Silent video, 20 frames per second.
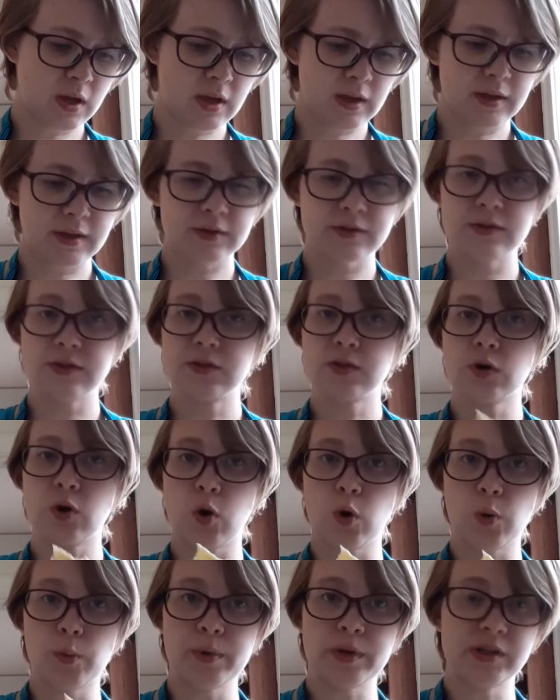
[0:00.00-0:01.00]
This is
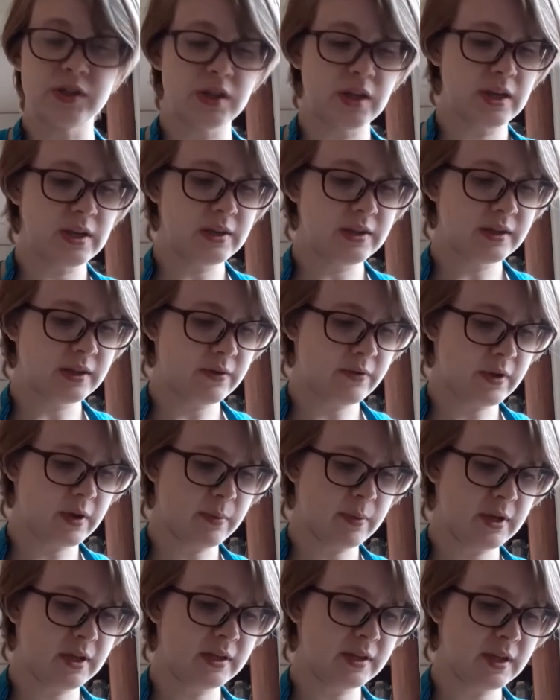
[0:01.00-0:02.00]
Colby cheese, if
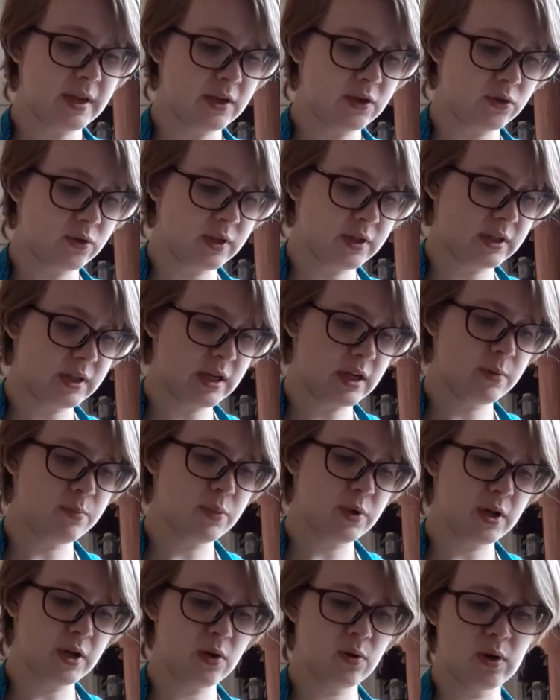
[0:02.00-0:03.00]
anybody's interested,
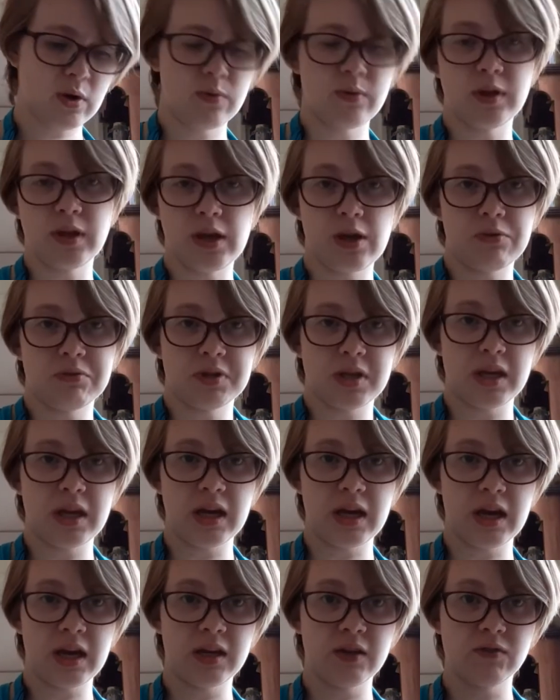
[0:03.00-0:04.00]
but you can really use any
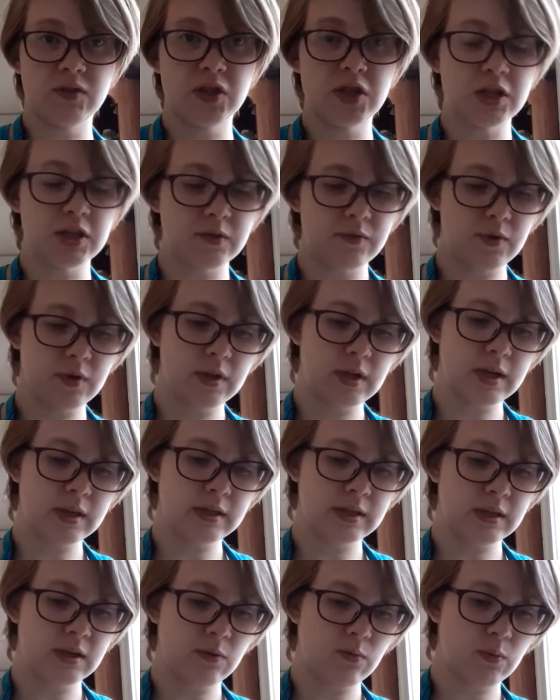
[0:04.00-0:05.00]
kind of cheese for this,
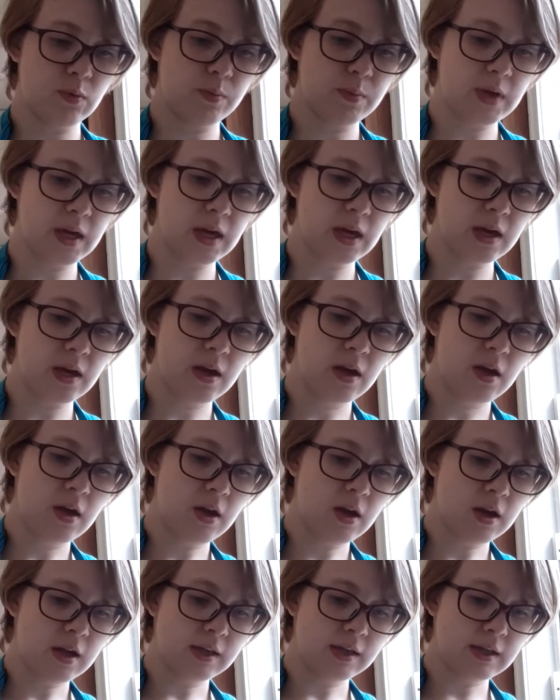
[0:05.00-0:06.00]
and it will be
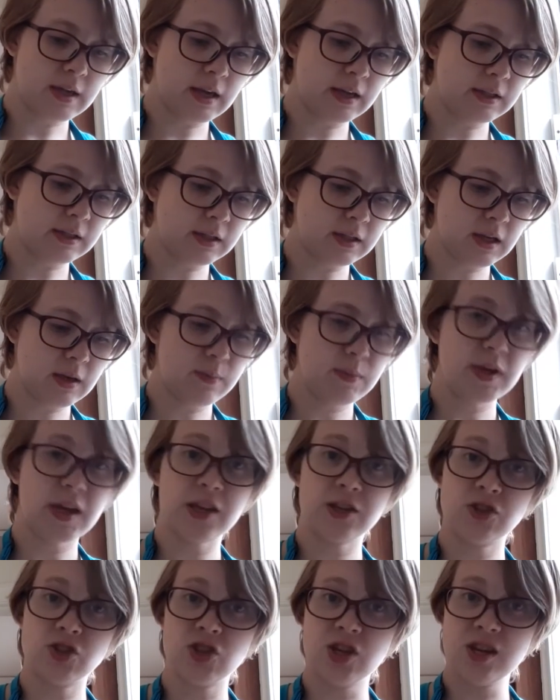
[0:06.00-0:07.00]
tasty,
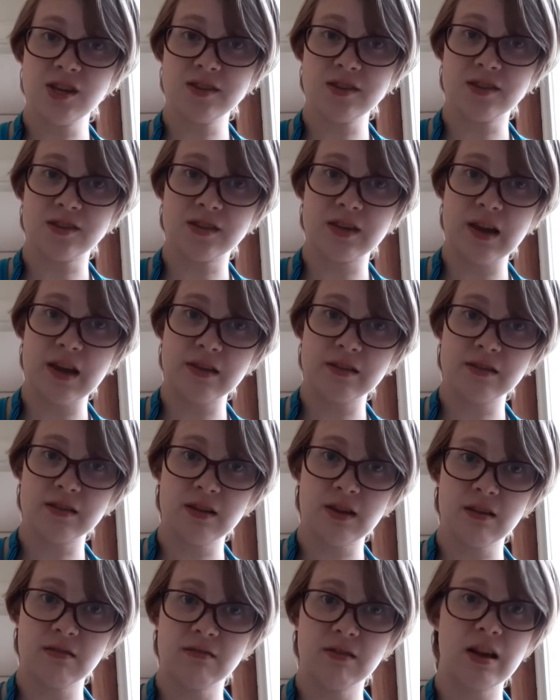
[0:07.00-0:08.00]
because cheese is
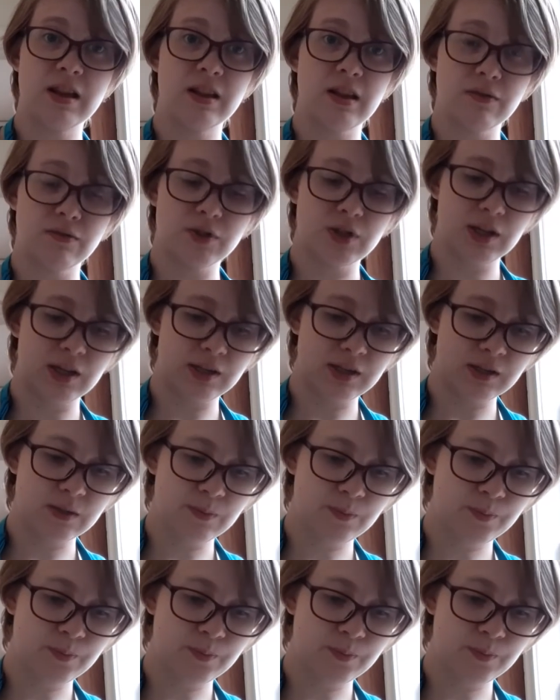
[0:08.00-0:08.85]
tasty. I love cheese.